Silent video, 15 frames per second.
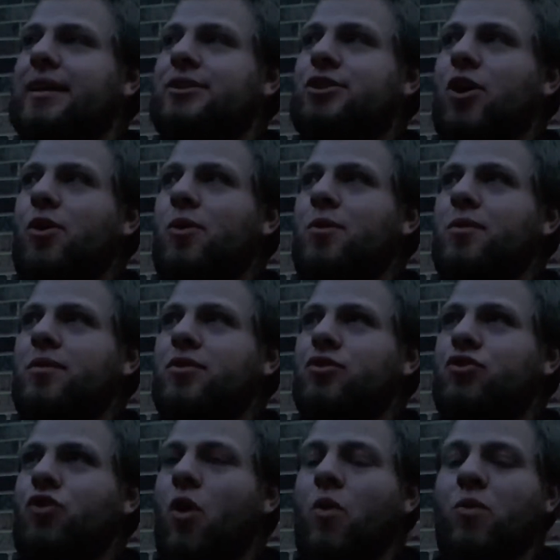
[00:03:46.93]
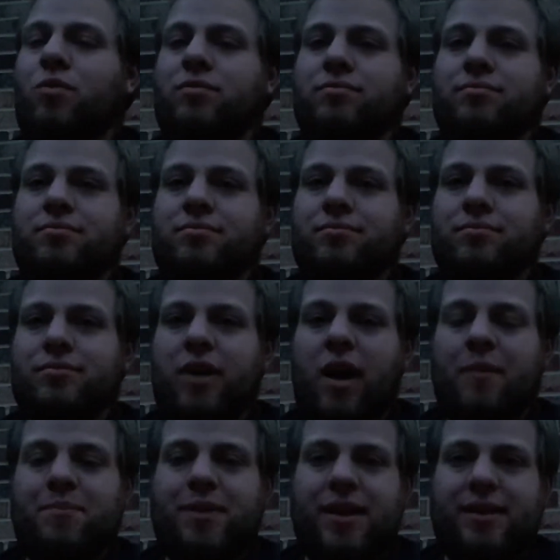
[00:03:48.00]
So don't
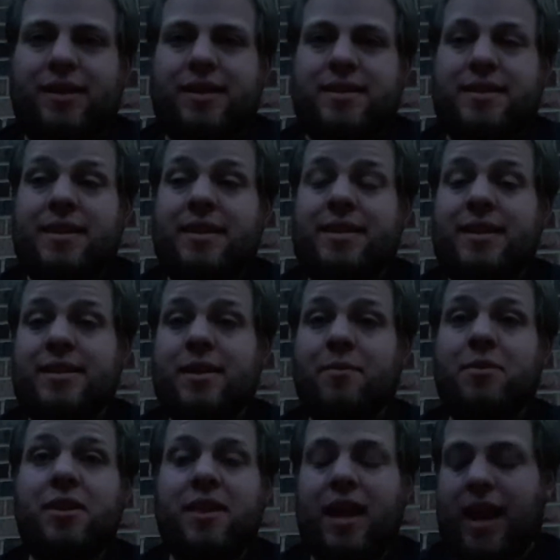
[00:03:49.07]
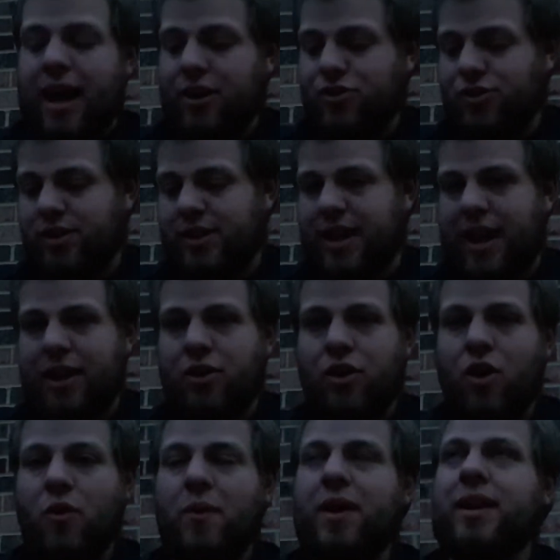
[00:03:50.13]
update this. This is something that actually can
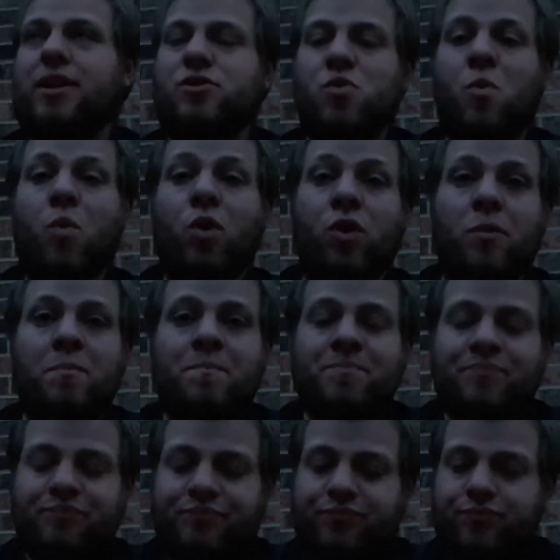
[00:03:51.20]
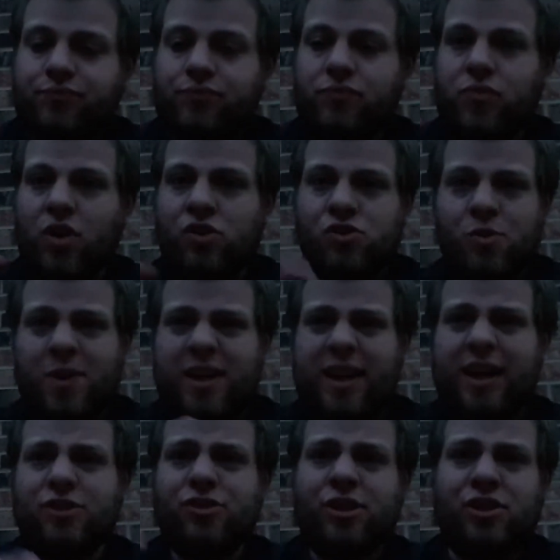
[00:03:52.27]
go in. It's a worm. So it can
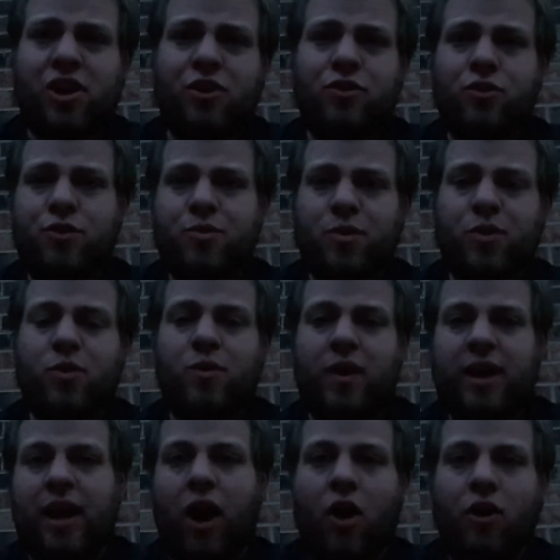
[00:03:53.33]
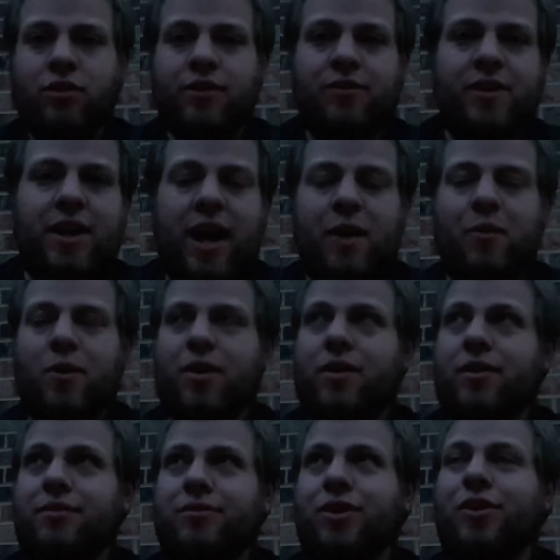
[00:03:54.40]
actually tunnel through all of the network.
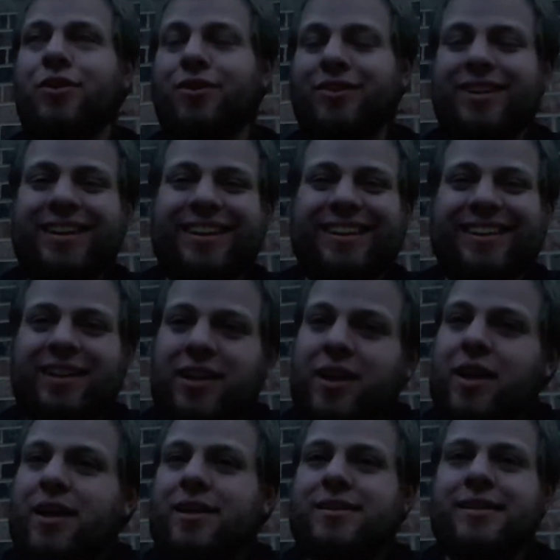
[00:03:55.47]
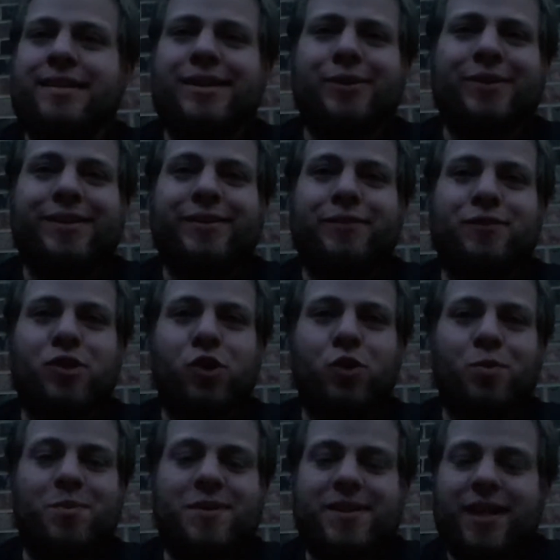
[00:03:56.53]
Tunnel. It's a series of
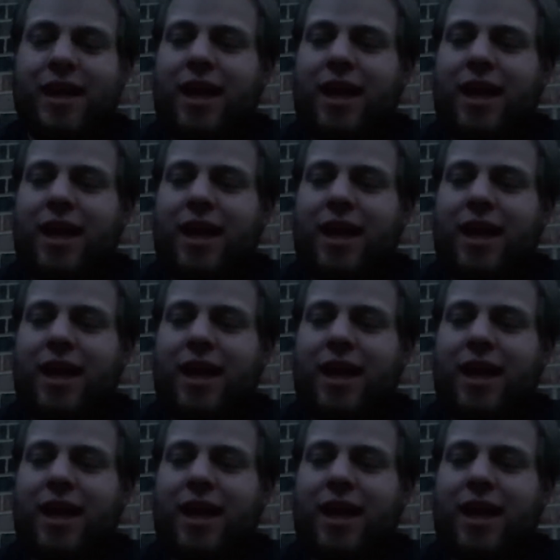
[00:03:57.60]
tubes.